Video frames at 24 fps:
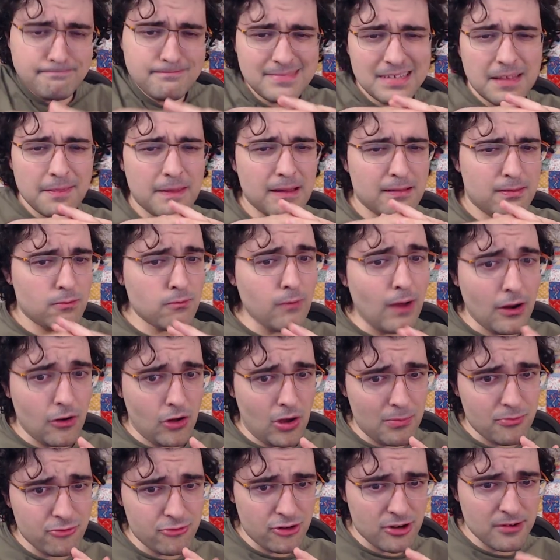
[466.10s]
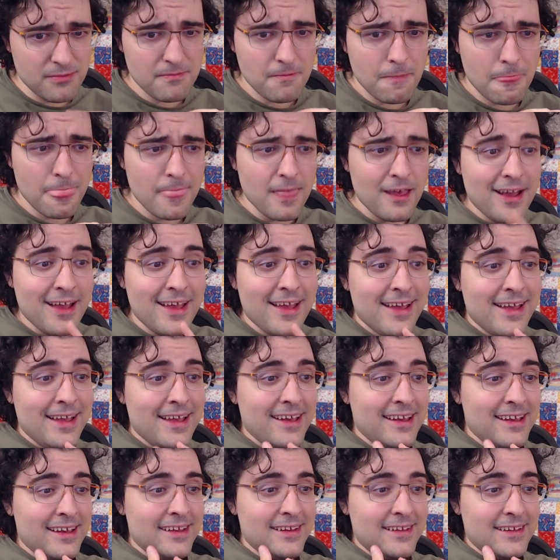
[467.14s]
That's one option.
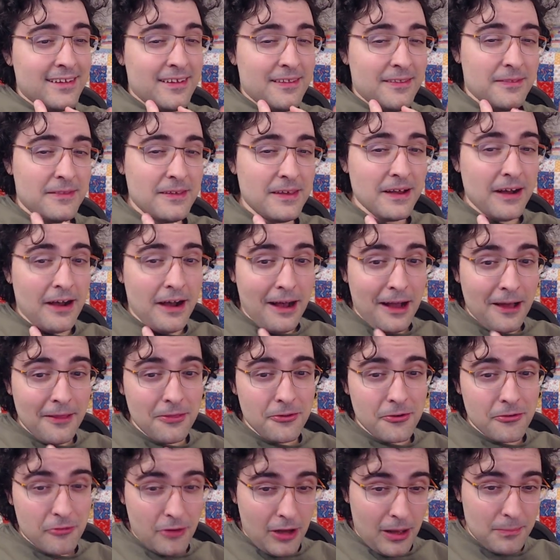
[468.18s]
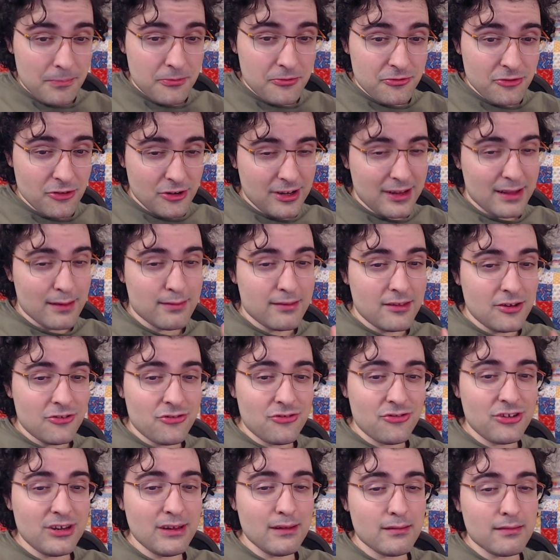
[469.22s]
The other option is that
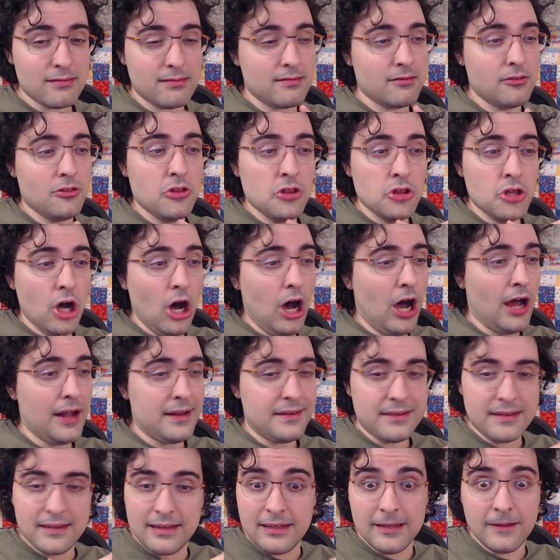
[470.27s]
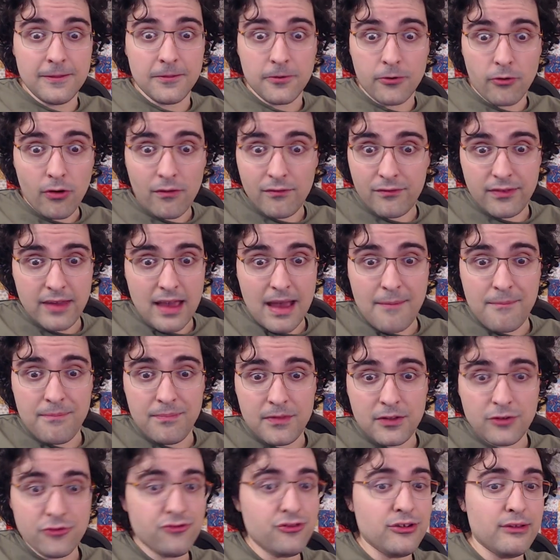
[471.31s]
she's not either of them,
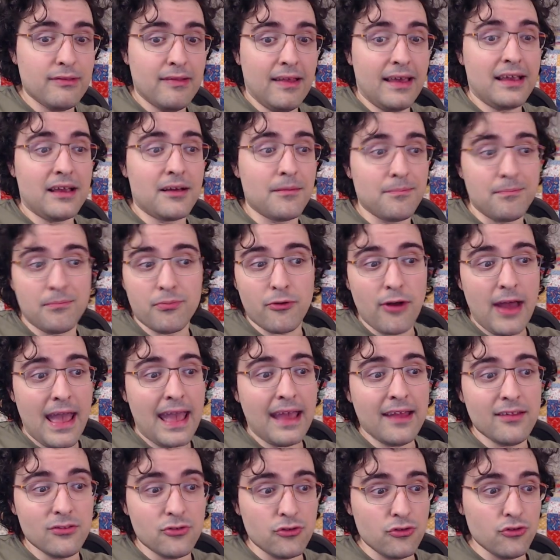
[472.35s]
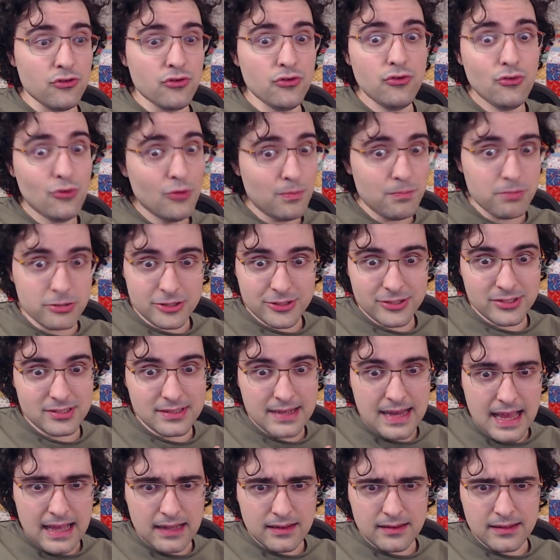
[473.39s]
that she's like a brand new
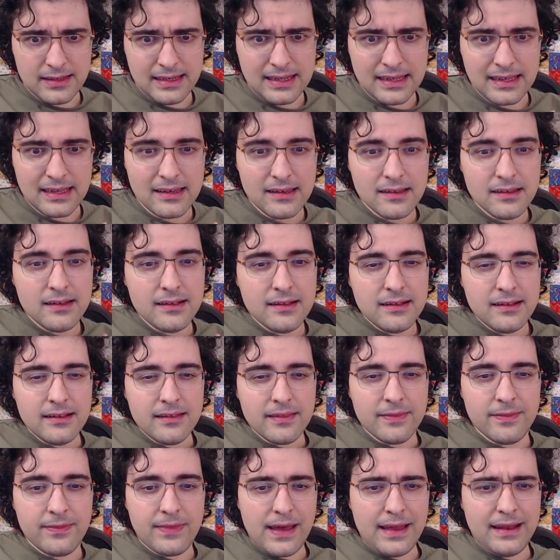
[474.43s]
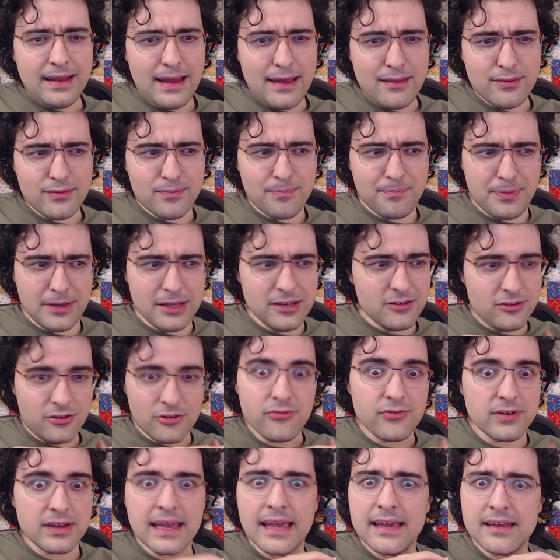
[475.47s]
personality that has been
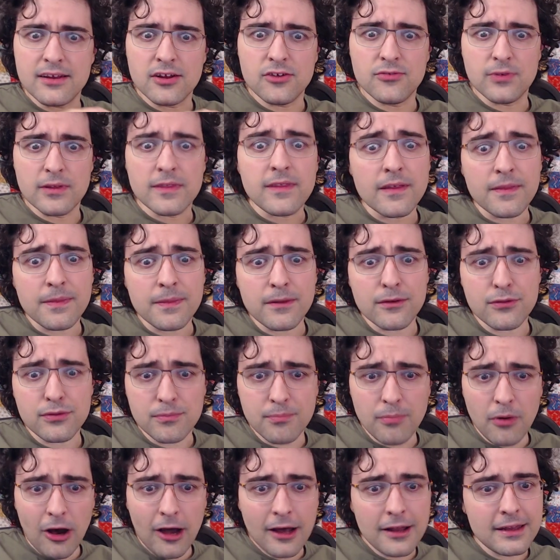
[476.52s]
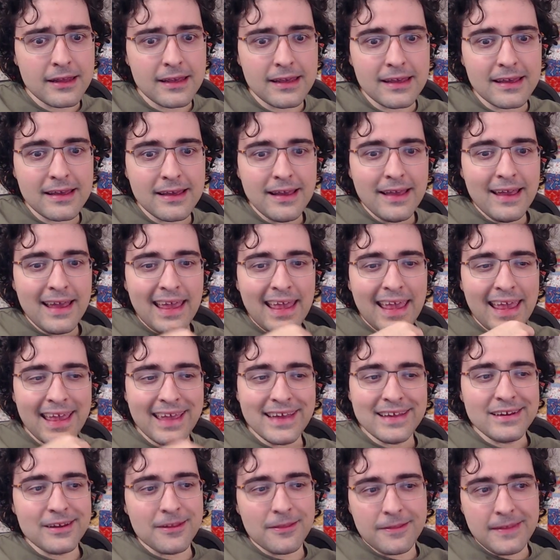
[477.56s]
created within this body
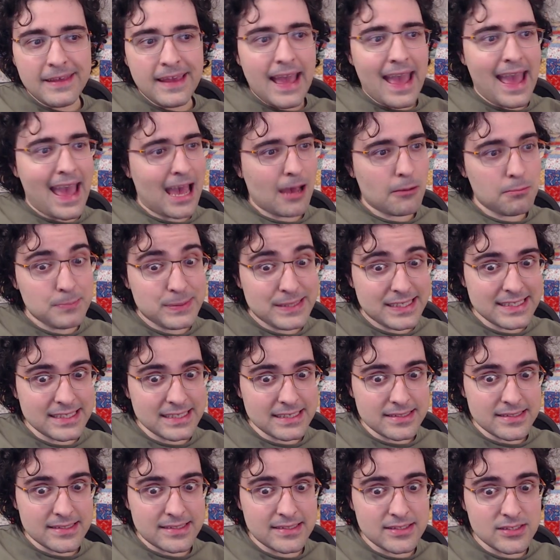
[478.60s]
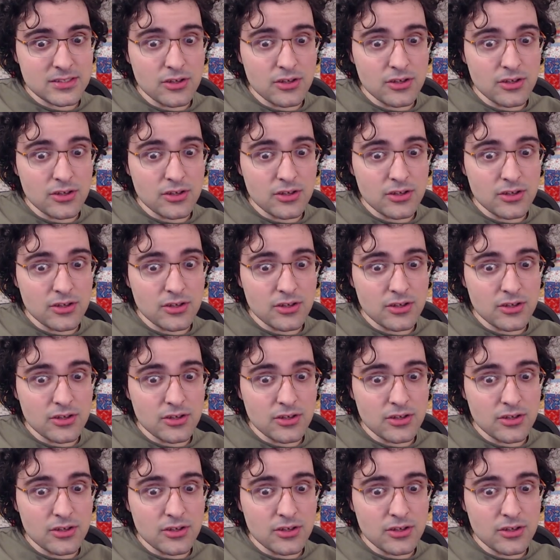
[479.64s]
in the absence